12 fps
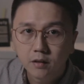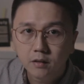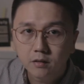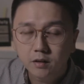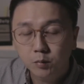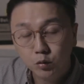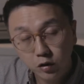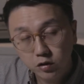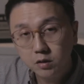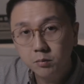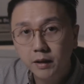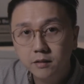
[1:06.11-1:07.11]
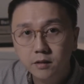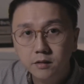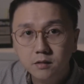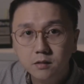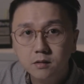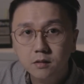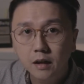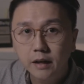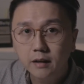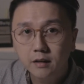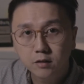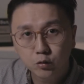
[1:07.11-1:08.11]
Your subscription matters
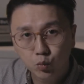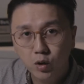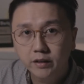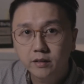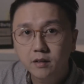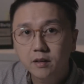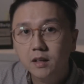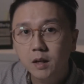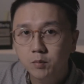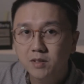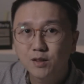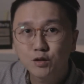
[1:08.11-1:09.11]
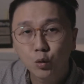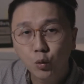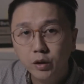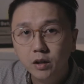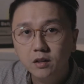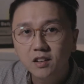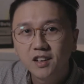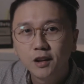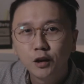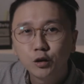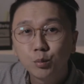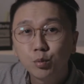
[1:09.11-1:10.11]
and it is what keeps us going
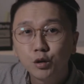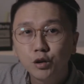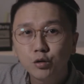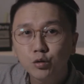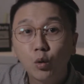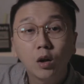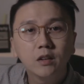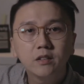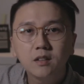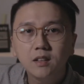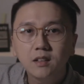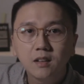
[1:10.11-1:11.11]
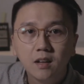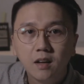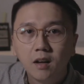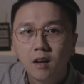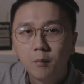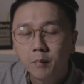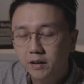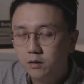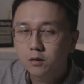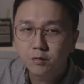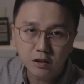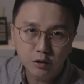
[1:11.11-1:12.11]
to produce quality
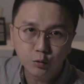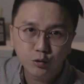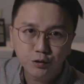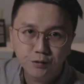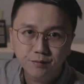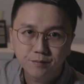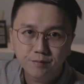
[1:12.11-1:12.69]
medical videos.